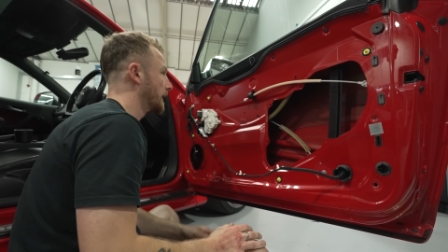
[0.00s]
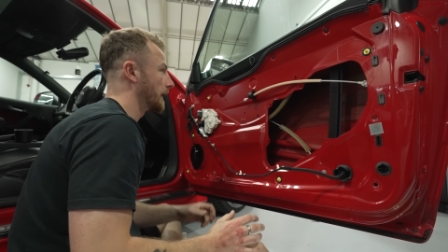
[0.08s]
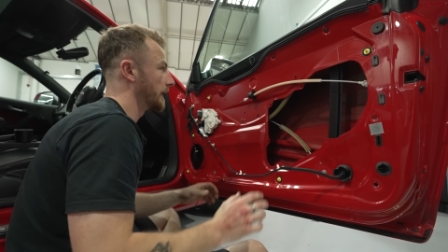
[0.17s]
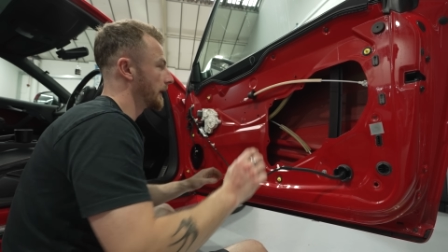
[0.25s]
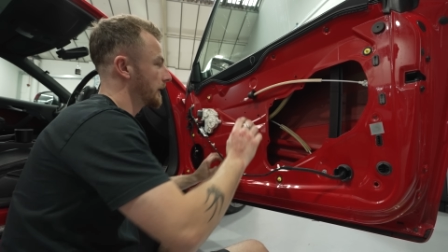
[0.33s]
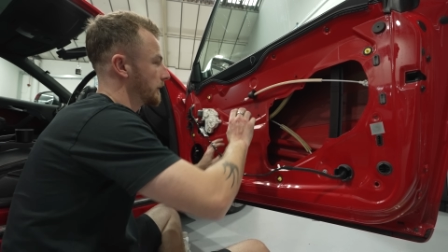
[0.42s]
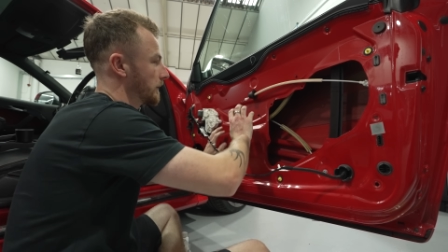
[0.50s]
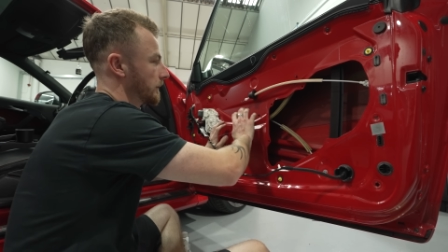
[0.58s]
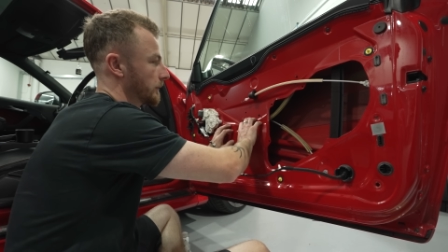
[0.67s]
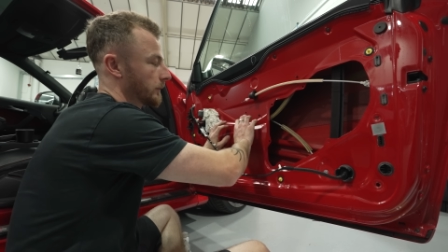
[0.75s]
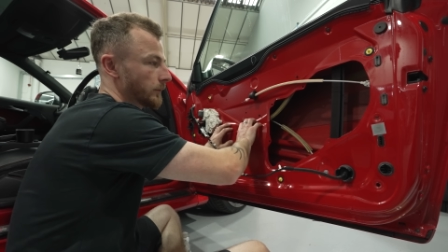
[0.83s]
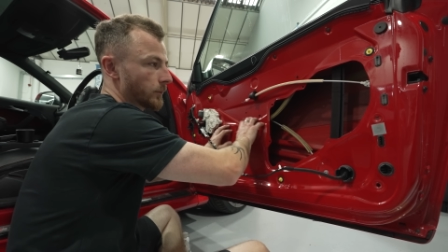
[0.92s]
And then
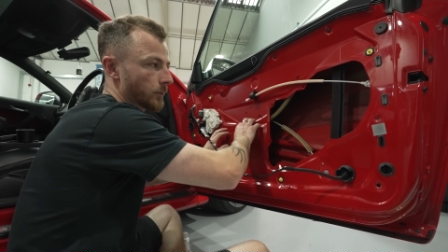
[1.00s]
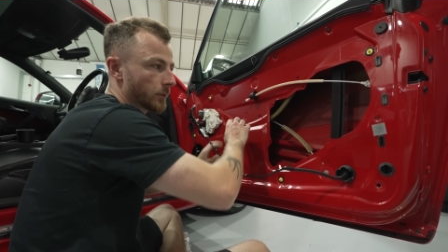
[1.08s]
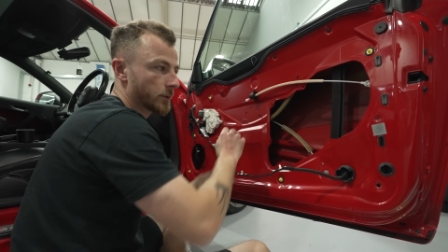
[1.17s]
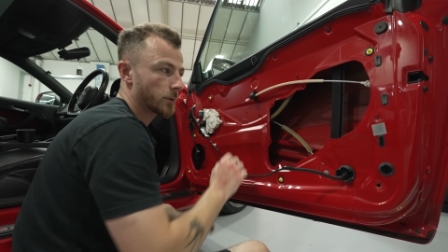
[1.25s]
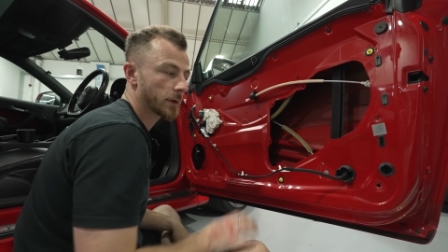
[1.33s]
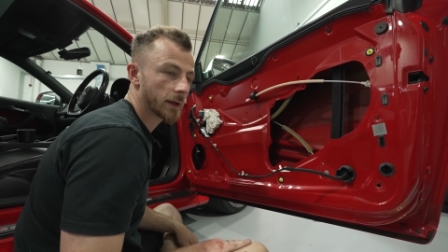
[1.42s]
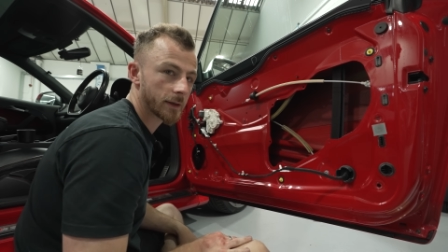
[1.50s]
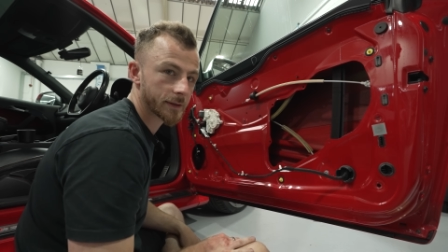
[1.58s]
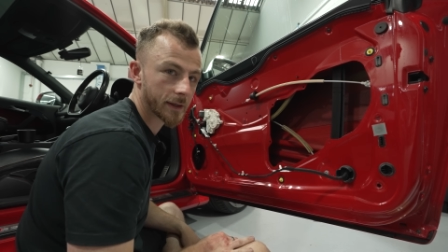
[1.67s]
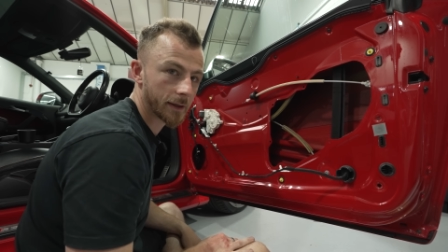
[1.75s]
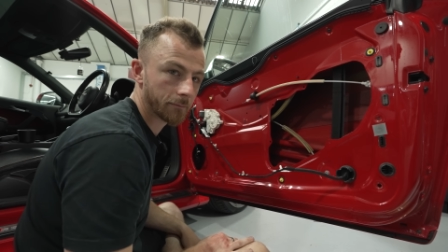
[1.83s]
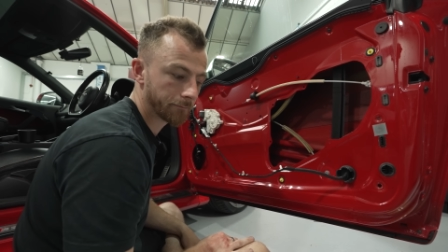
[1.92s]
we'll do the inner
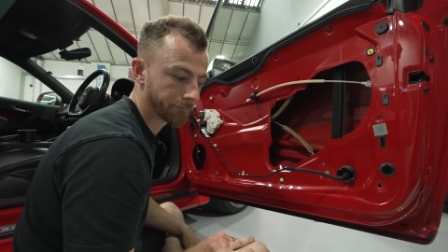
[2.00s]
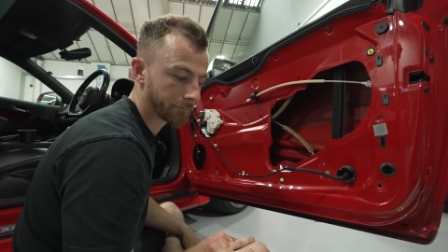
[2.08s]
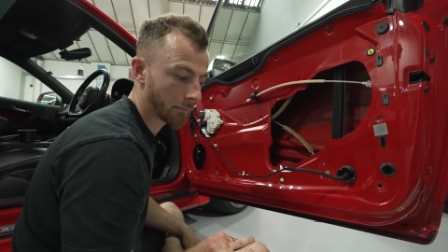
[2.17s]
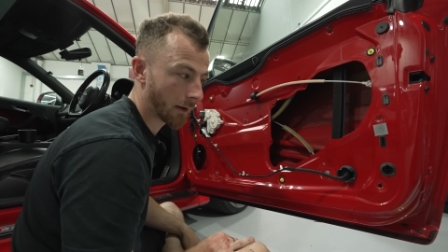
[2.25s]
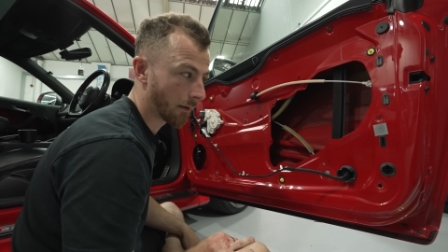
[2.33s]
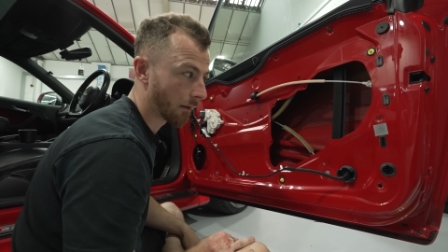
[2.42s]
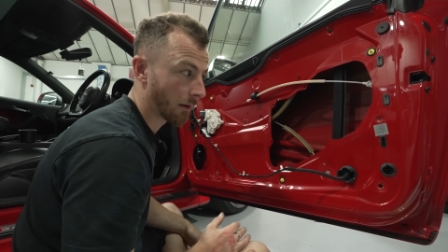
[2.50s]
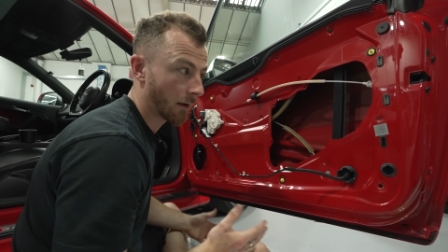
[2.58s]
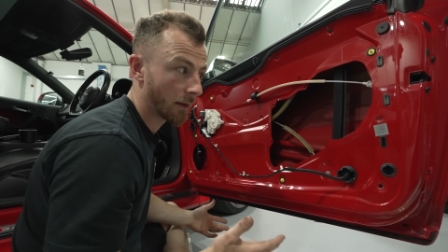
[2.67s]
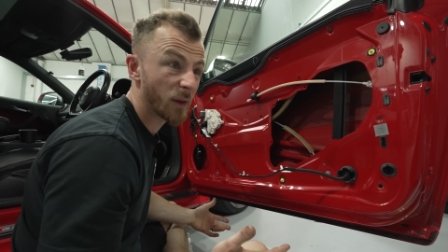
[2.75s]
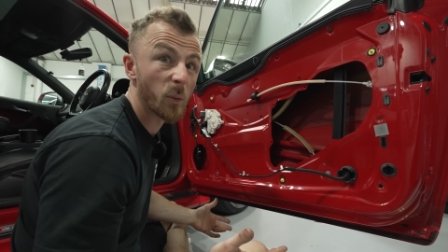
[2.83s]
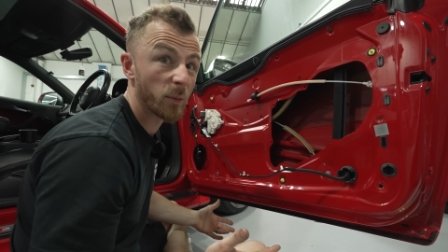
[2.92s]
skin
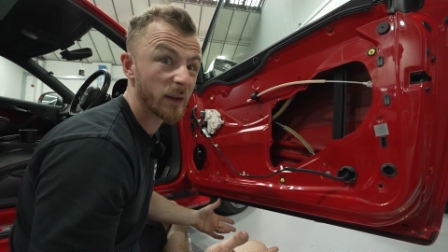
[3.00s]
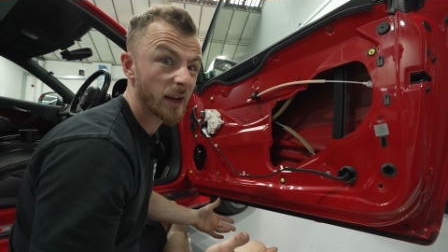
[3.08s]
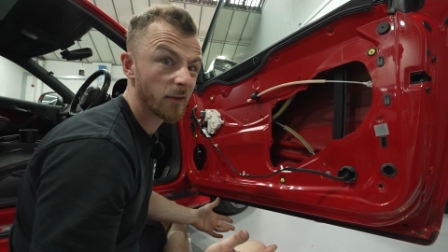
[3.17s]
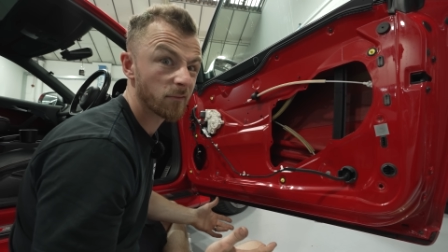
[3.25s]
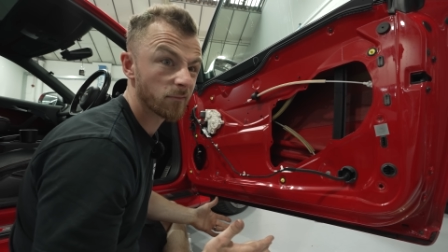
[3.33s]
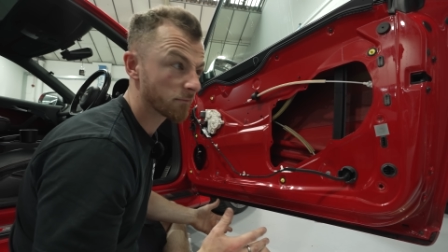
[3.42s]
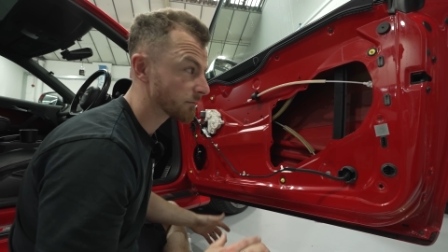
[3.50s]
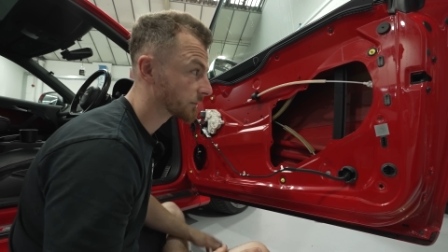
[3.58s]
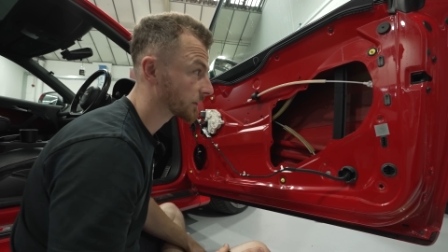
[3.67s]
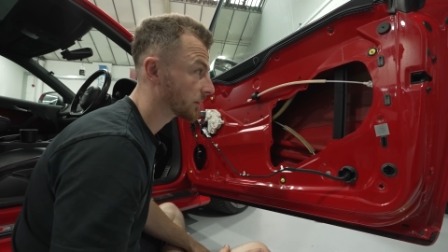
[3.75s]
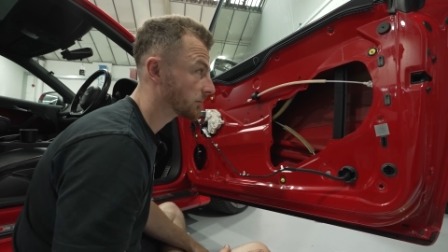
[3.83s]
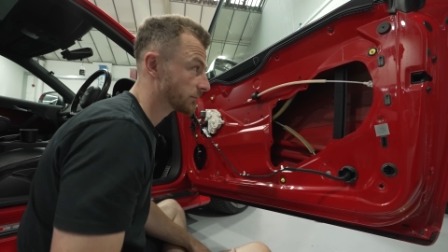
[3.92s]
and then we'll be done.
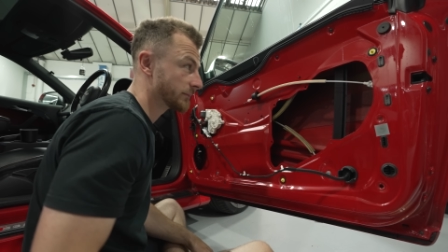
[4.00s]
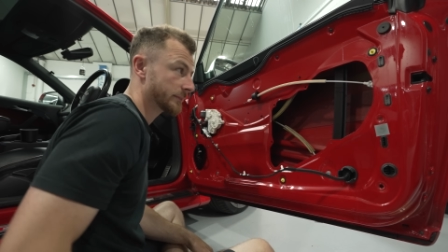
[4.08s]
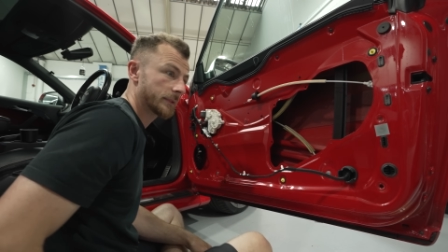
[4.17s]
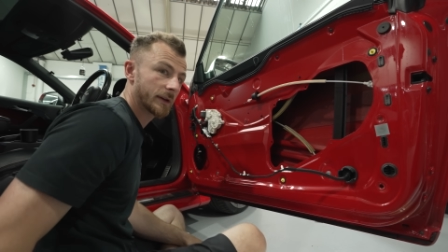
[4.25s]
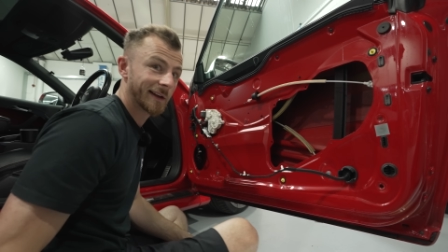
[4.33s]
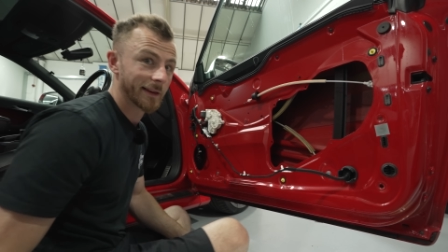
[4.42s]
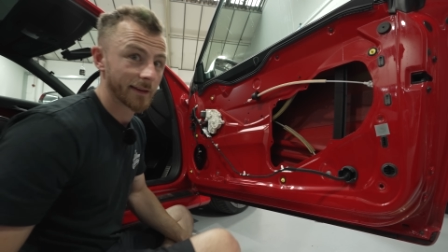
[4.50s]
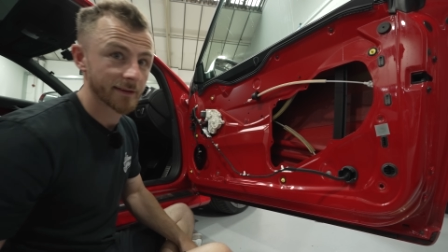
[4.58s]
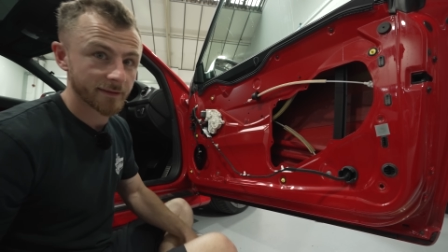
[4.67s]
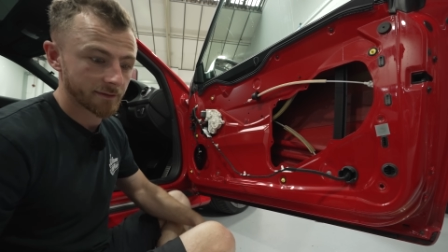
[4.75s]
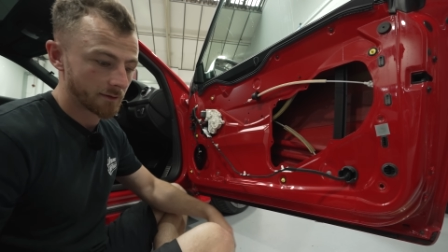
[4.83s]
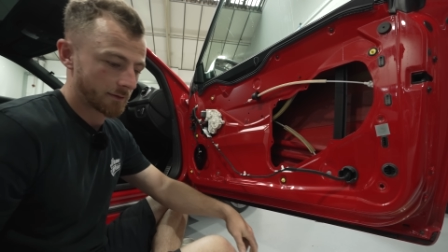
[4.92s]
So let's
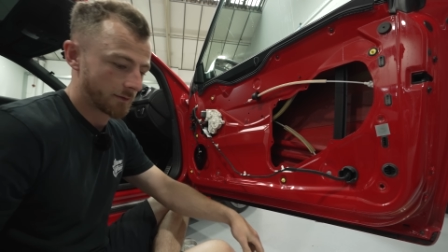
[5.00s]
start